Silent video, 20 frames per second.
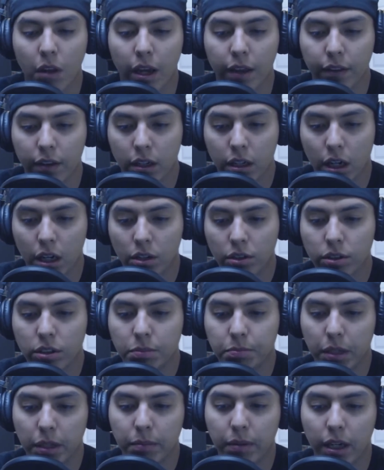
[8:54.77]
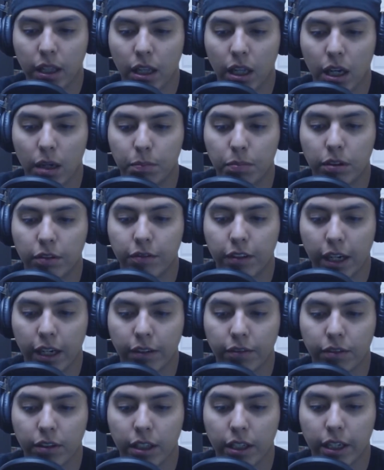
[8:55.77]
And the Congress may by law
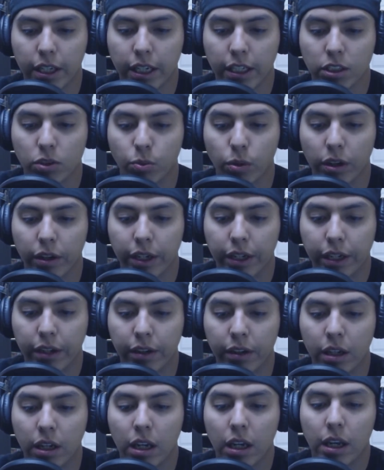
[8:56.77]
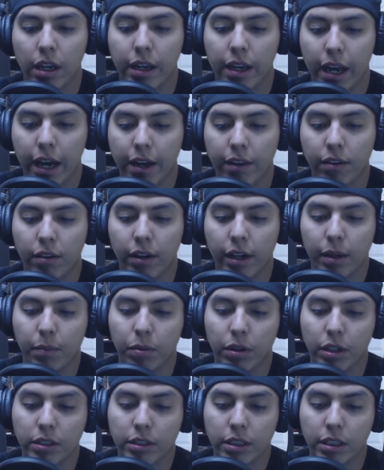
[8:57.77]
provide for the case wherein neither a
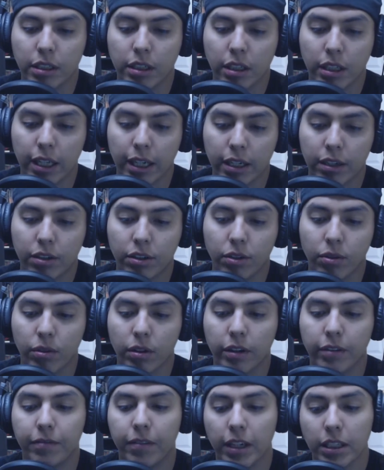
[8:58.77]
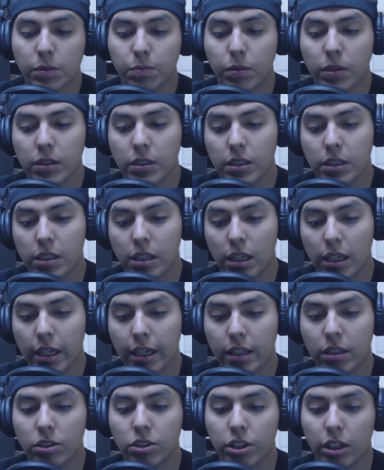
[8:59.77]
President-elect nor a Vice
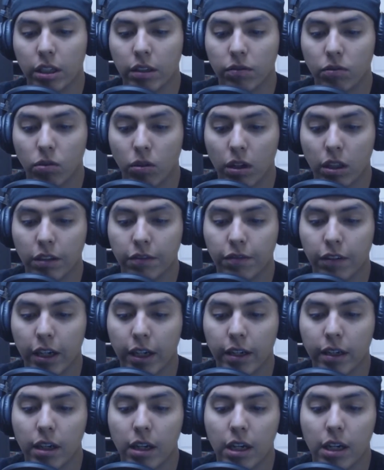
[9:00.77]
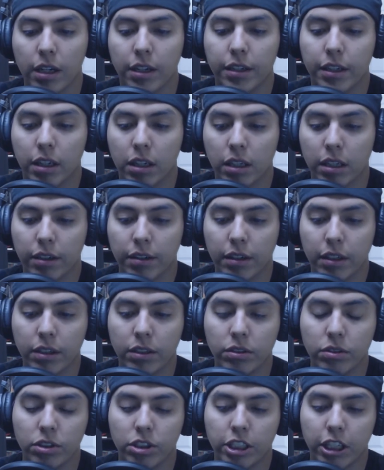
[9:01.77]
President-elect shall have qualified, declaring
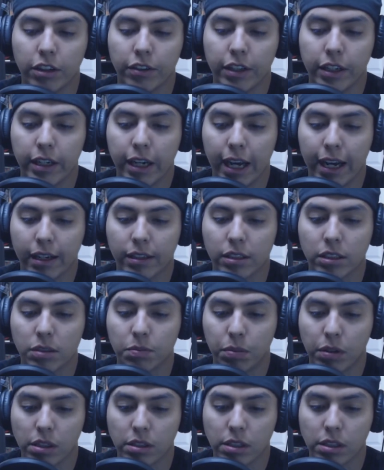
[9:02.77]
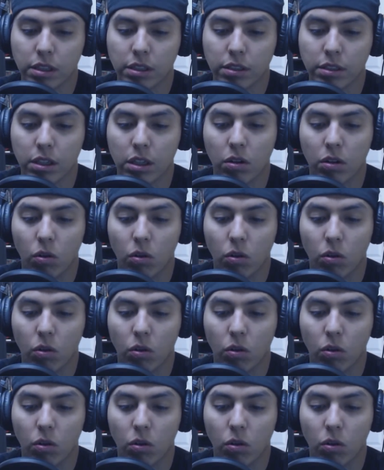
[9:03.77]
who shall then act as President,